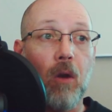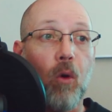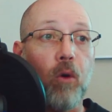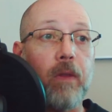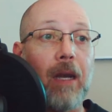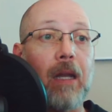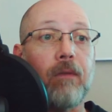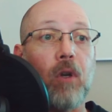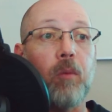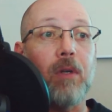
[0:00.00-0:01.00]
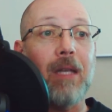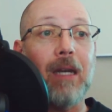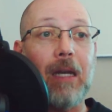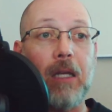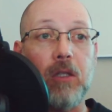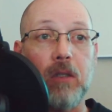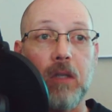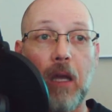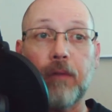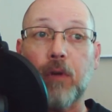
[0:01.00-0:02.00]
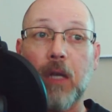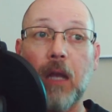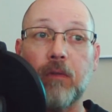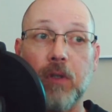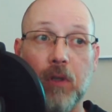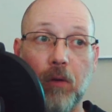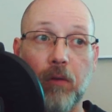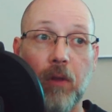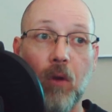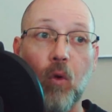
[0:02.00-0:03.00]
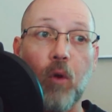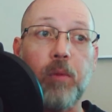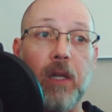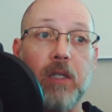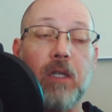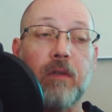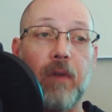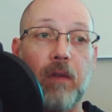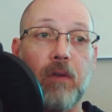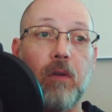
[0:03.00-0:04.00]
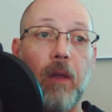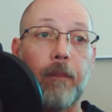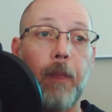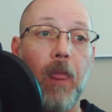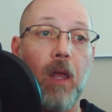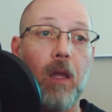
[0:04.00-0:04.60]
or that any of their pretended agents ever gave this oath, or pledged his faith to them.